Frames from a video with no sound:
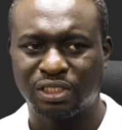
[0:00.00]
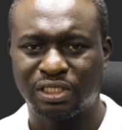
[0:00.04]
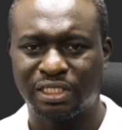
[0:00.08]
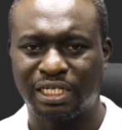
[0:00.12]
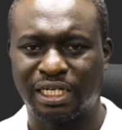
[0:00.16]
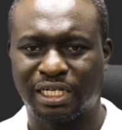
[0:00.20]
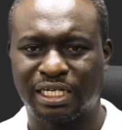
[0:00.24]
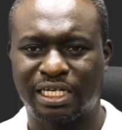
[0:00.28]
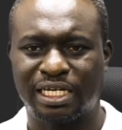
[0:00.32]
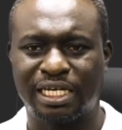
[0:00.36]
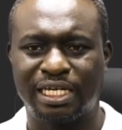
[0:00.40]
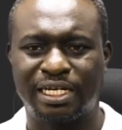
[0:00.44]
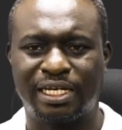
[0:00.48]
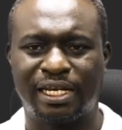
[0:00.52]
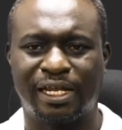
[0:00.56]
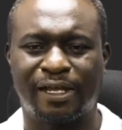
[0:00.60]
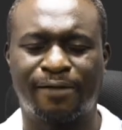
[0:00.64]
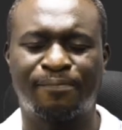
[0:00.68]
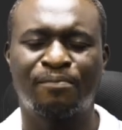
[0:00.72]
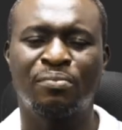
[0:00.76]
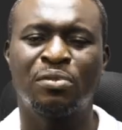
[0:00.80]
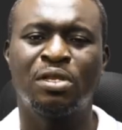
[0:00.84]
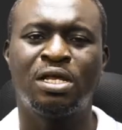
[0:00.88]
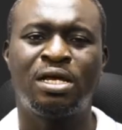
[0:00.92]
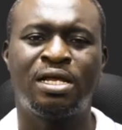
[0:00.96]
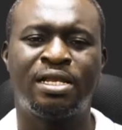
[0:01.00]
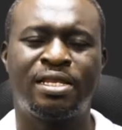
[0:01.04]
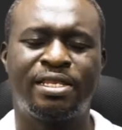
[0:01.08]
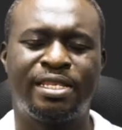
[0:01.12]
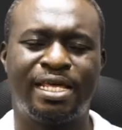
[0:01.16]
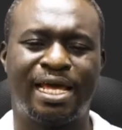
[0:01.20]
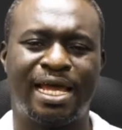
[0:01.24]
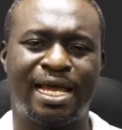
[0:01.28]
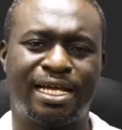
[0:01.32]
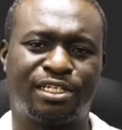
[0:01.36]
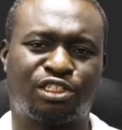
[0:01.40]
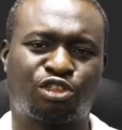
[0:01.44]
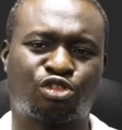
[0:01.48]
The kidney.
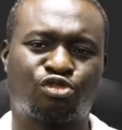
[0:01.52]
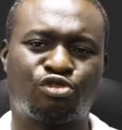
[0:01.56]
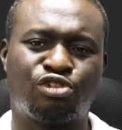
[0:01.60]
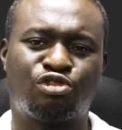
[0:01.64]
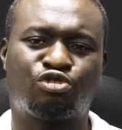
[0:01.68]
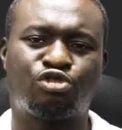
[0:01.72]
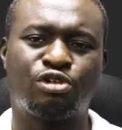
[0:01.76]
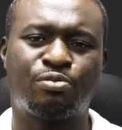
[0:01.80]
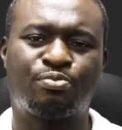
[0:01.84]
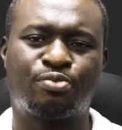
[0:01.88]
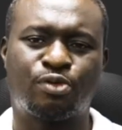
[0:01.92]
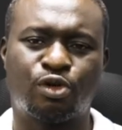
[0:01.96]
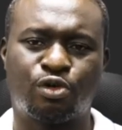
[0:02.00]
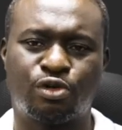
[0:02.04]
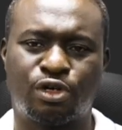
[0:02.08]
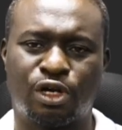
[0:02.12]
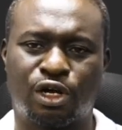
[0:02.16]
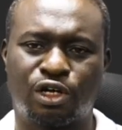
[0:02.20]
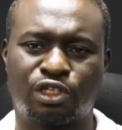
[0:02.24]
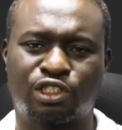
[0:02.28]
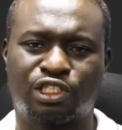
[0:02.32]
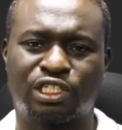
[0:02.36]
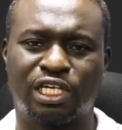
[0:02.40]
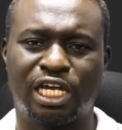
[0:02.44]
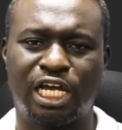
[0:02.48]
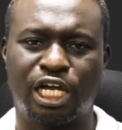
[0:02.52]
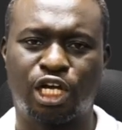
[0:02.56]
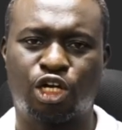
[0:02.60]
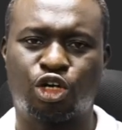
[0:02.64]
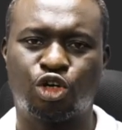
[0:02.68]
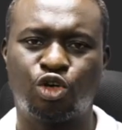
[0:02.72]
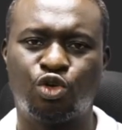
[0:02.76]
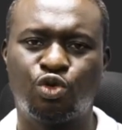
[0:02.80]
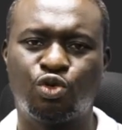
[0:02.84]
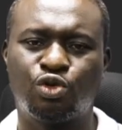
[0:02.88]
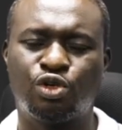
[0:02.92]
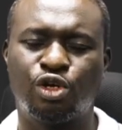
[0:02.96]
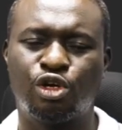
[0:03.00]
The excretory products
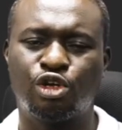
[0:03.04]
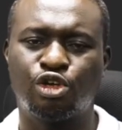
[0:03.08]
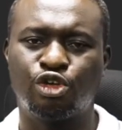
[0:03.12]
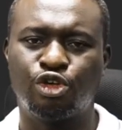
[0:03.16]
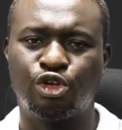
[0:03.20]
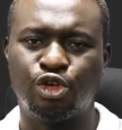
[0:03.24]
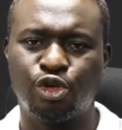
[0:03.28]
include